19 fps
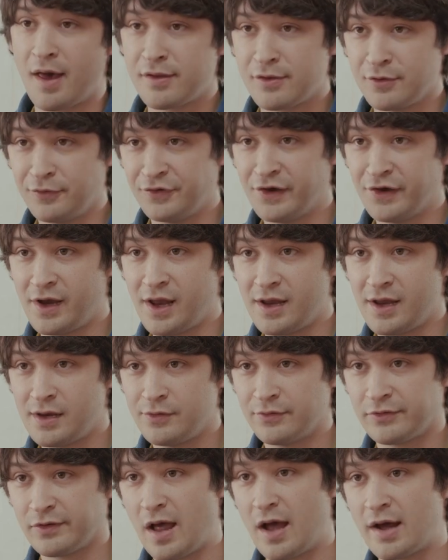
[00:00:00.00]

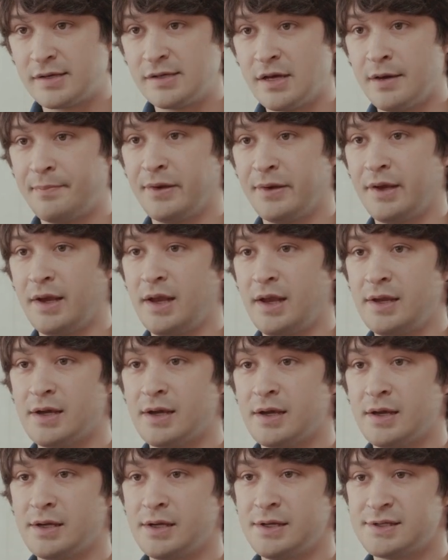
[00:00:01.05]
who's locked up in
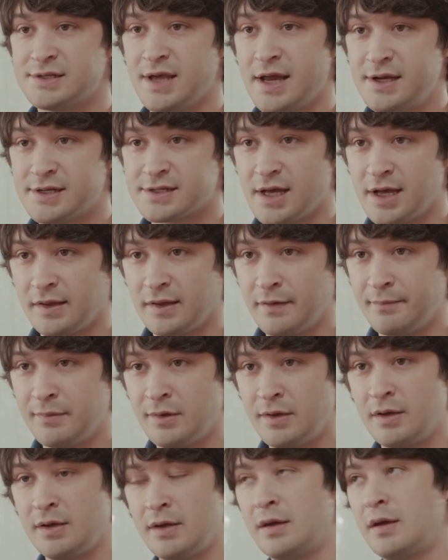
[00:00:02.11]
a insane asylum.
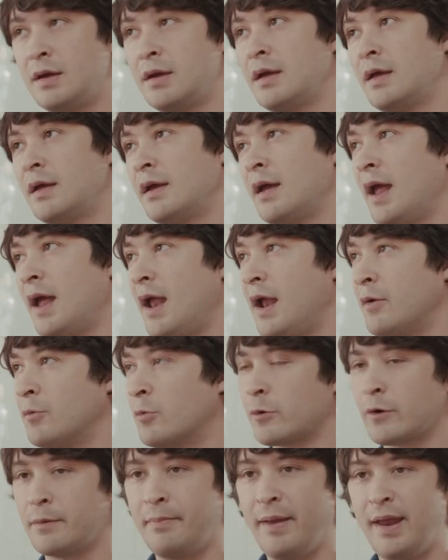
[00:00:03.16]
And
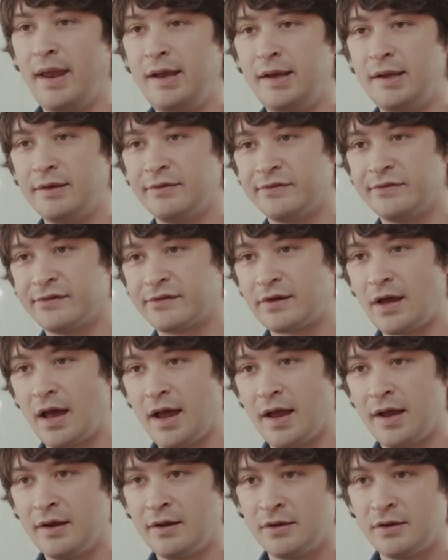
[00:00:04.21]
Warren Beatty is this
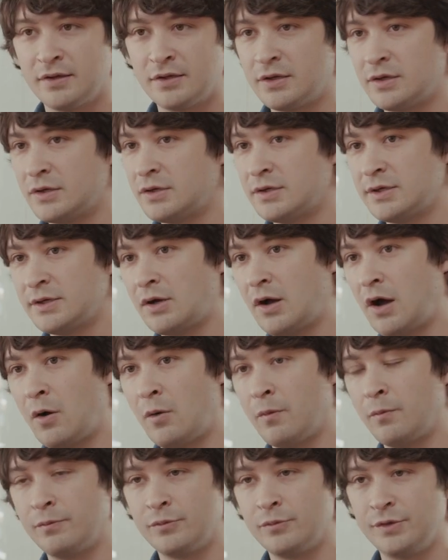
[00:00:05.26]
guy
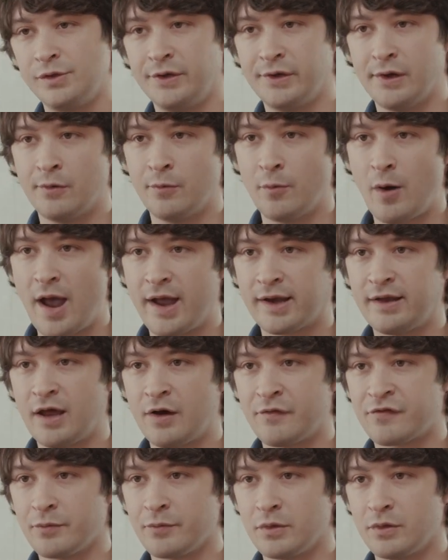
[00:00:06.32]
all, you know, whacked
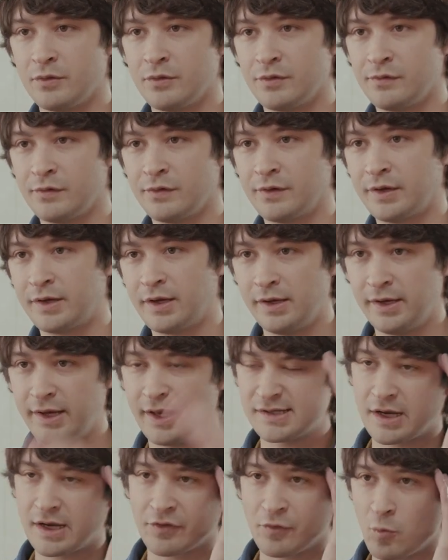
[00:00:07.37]
out from, he
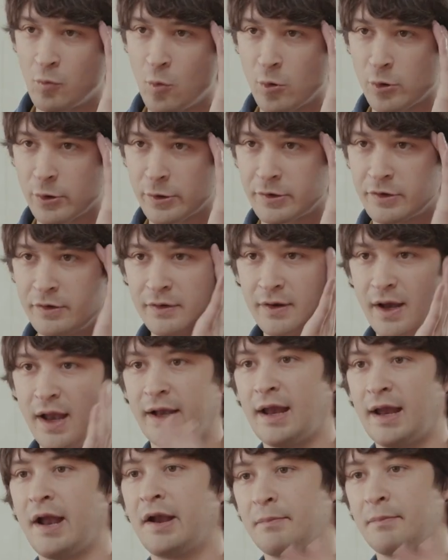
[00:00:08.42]
gets out of the war
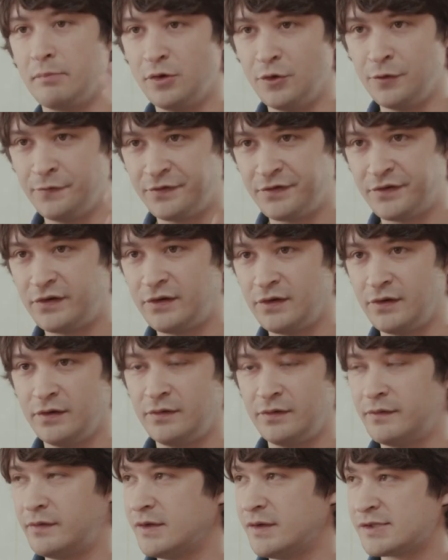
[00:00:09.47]
and kind of moves
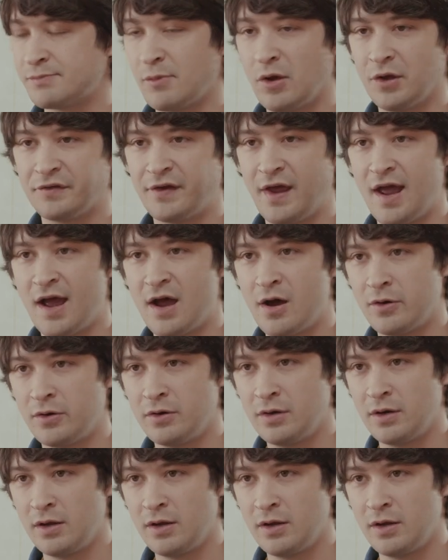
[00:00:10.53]
to this small town.